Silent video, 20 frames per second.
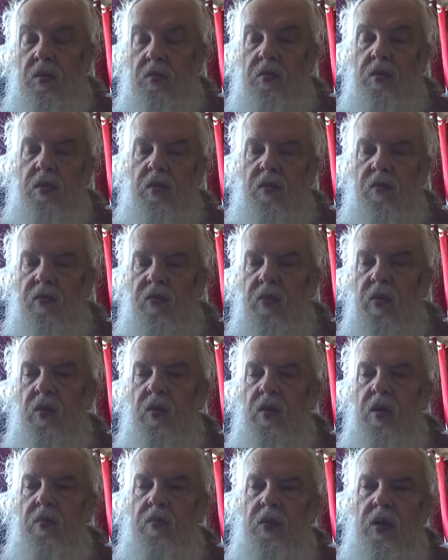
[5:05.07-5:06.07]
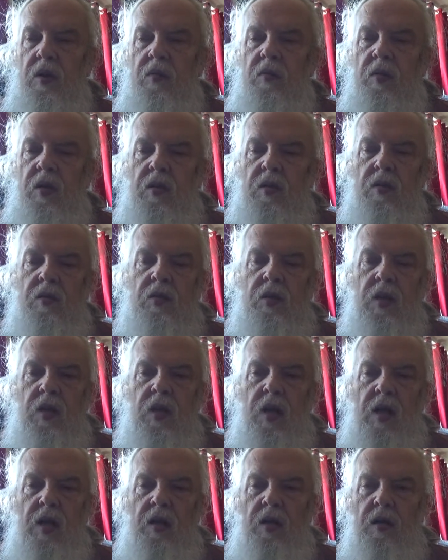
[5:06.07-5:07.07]
well, a few of them, but there's a
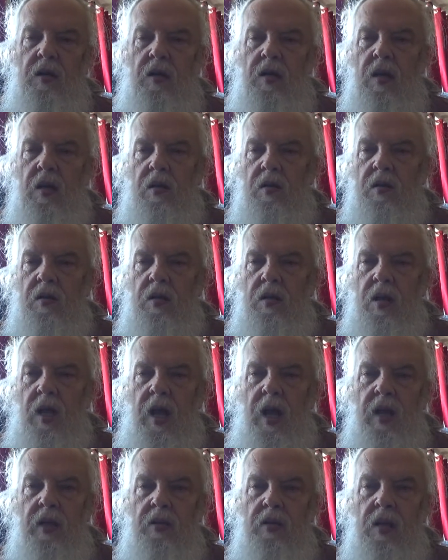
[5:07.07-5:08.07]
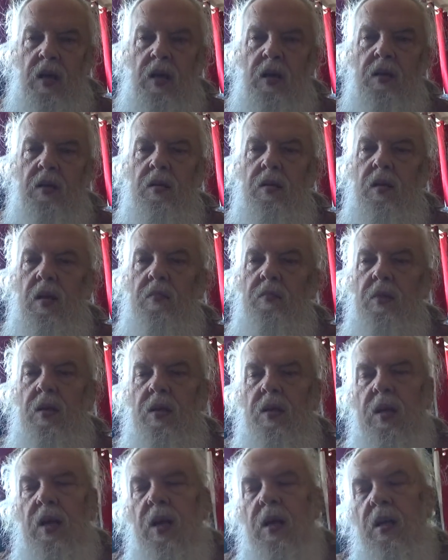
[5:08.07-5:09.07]
guy in there called Nazar or something
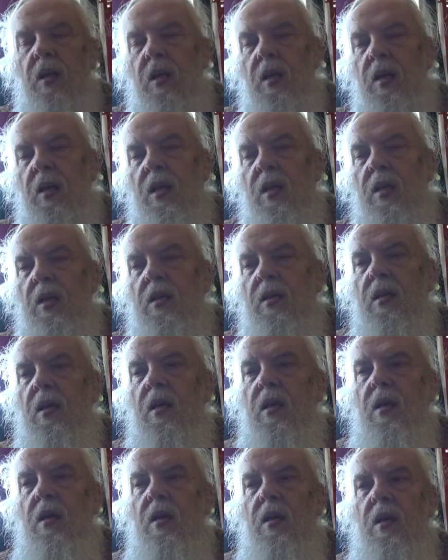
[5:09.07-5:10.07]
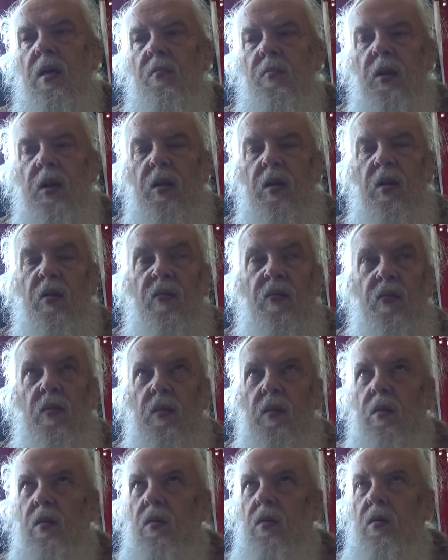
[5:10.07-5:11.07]
like that, and he's been there
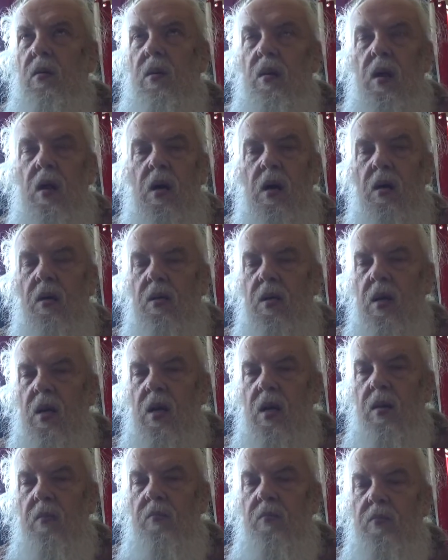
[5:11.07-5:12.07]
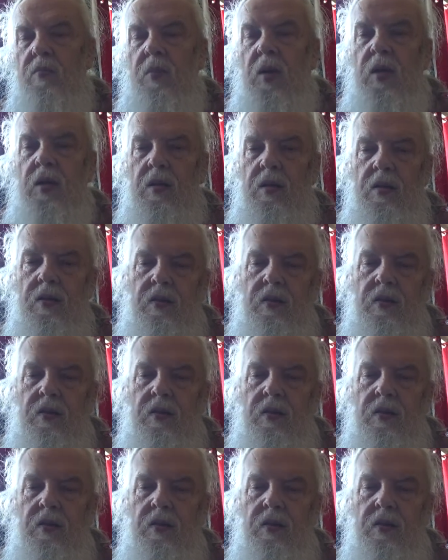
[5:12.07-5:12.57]
for a long time. But